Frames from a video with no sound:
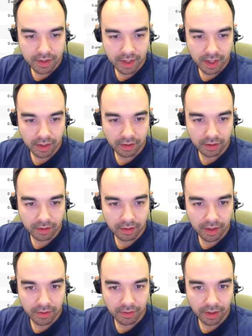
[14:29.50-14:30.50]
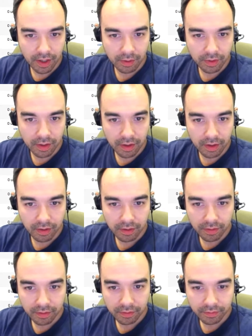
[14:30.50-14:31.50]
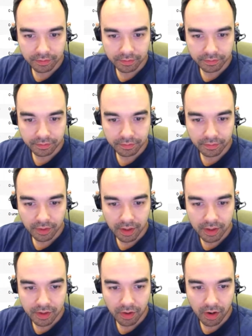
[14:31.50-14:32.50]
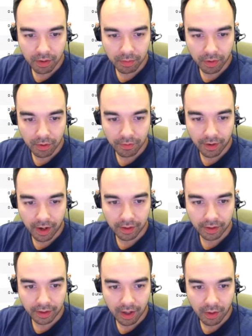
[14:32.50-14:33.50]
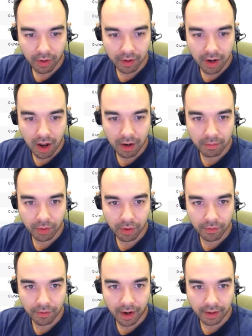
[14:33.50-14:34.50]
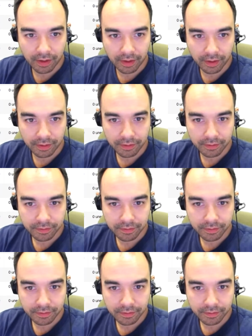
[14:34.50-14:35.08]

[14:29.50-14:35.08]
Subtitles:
Is that even out there? These are all profiling. I want non-profiling.